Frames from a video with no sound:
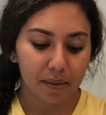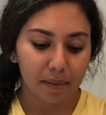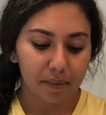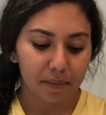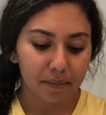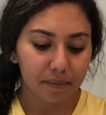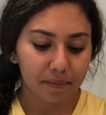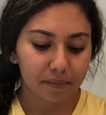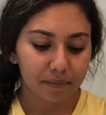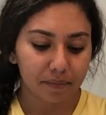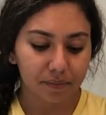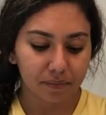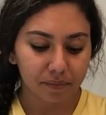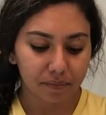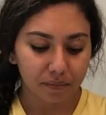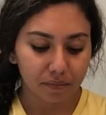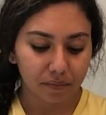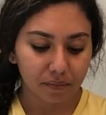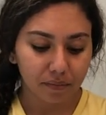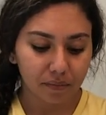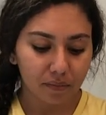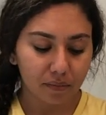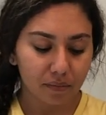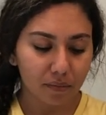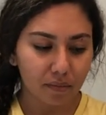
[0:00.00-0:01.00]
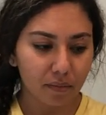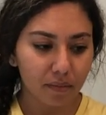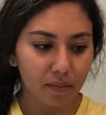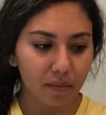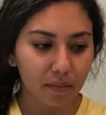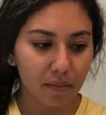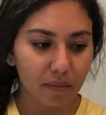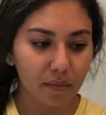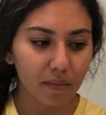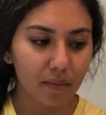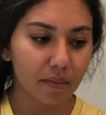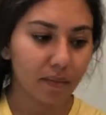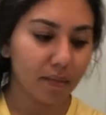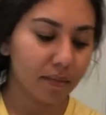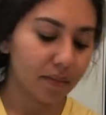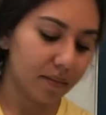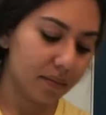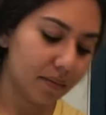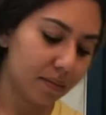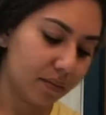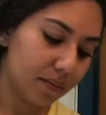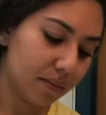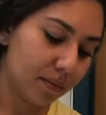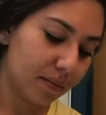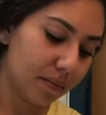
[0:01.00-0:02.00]

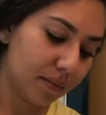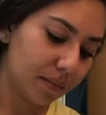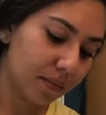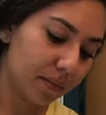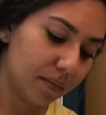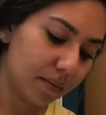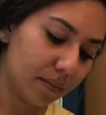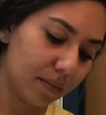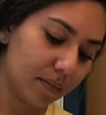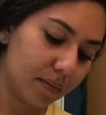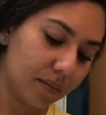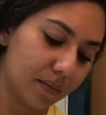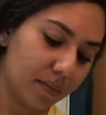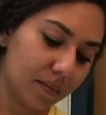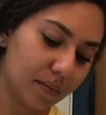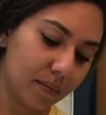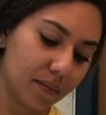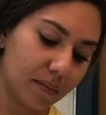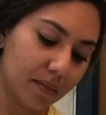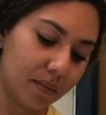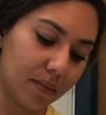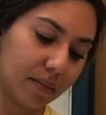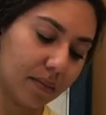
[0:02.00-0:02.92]
[no speech]